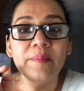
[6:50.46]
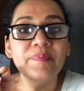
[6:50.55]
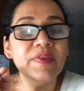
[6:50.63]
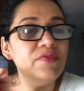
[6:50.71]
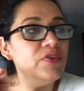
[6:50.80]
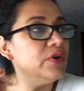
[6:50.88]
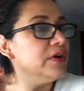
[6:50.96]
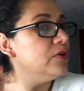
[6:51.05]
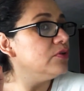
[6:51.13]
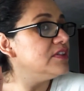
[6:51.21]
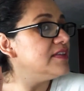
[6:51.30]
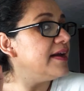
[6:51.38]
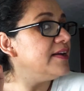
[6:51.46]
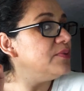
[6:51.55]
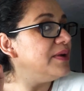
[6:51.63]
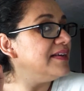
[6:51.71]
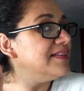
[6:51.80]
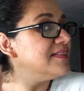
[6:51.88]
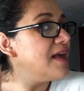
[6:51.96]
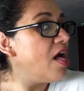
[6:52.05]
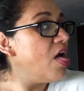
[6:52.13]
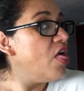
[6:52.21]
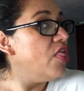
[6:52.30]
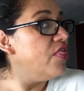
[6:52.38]
If you can look sideways,
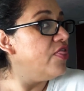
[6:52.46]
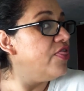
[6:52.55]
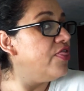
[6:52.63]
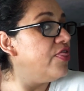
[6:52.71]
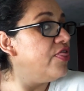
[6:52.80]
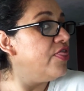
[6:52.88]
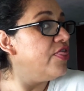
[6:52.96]
V.